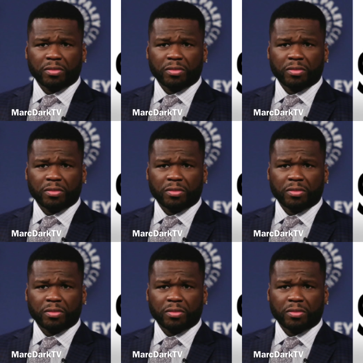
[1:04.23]

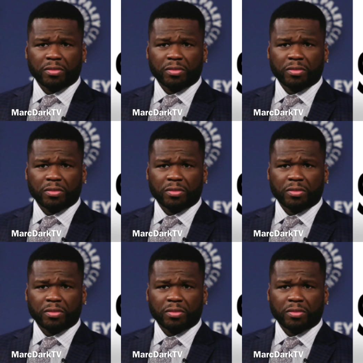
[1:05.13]

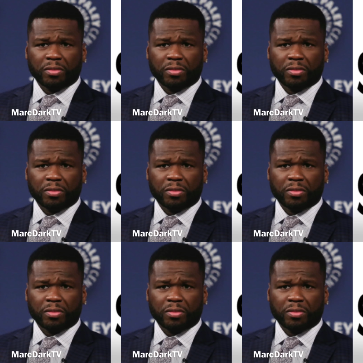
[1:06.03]

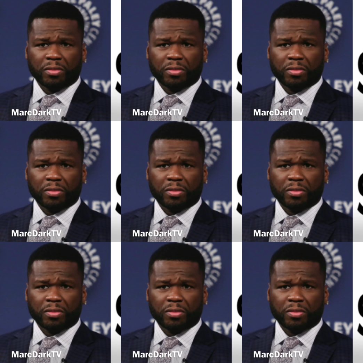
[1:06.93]

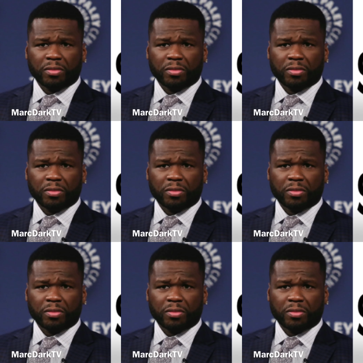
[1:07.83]

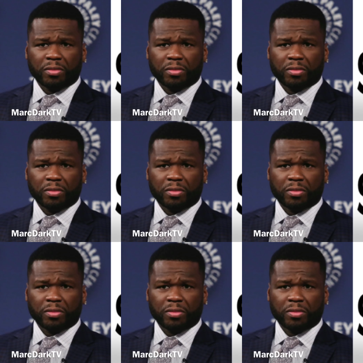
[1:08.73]

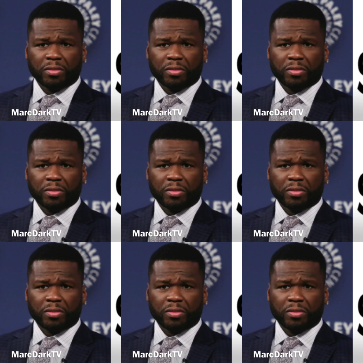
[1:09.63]

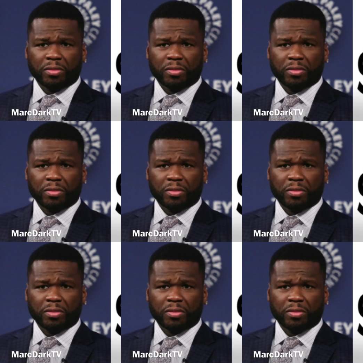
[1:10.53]

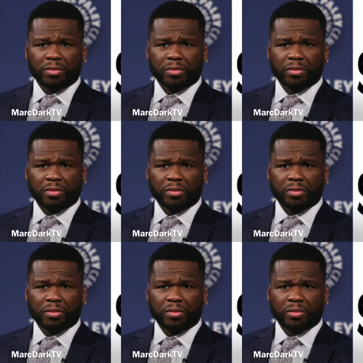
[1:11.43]
The face doesn't move, so there is nothing to read.